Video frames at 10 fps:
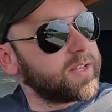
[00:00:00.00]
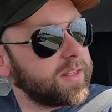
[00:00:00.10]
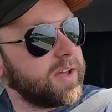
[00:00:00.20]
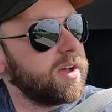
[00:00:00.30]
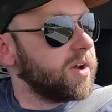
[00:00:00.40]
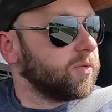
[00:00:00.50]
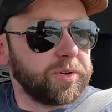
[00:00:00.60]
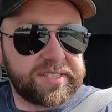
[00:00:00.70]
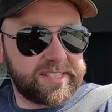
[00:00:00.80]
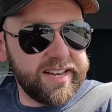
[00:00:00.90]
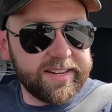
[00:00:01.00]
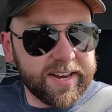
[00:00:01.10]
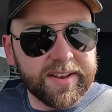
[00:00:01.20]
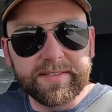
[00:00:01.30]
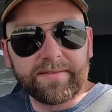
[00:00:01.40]
to the receipt.
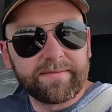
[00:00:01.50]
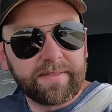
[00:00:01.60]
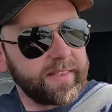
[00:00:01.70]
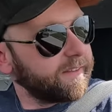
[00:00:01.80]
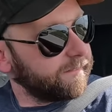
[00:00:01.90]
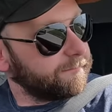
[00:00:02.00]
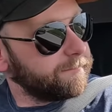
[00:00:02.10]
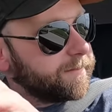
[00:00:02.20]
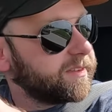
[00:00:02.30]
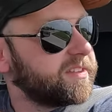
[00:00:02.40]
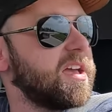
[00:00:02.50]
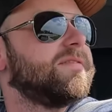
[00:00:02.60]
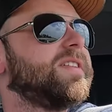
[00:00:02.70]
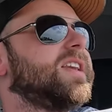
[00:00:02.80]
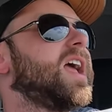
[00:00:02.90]

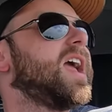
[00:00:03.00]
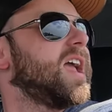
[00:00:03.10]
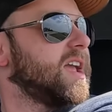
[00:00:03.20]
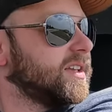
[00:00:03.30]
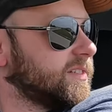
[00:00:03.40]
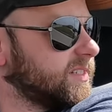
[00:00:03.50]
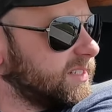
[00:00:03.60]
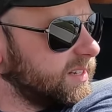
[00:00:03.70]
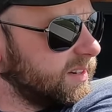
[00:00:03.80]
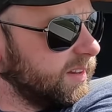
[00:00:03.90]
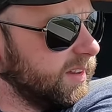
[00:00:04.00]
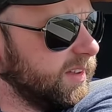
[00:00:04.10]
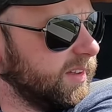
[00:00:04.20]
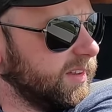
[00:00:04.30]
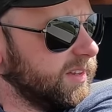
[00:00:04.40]
Seven days.
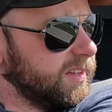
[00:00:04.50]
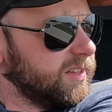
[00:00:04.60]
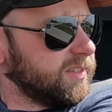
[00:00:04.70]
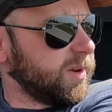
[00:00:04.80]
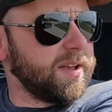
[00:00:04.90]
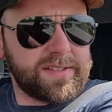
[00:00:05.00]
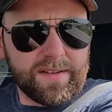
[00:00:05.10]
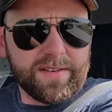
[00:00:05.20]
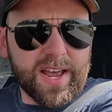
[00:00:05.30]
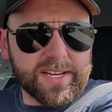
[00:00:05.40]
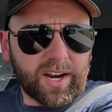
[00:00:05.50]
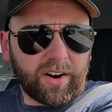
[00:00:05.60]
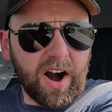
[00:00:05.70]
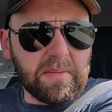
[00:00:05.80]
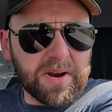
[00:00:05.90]
So I have seven days to
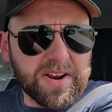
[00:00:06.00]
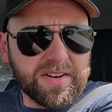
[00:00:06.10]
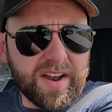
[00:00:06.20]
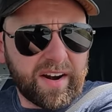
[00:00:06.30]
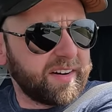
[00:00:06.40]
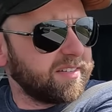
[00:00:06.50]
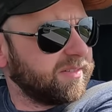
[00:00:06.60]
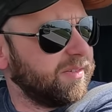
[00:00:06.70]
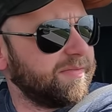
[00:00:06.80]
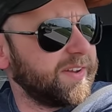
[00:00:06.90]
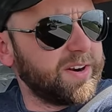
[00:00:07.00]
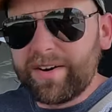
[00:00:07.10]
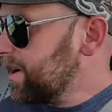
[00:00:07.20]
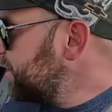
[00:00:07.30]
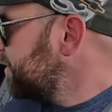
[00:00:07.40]
cram it under there. We'll
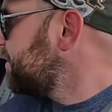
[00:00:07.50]
figure it out.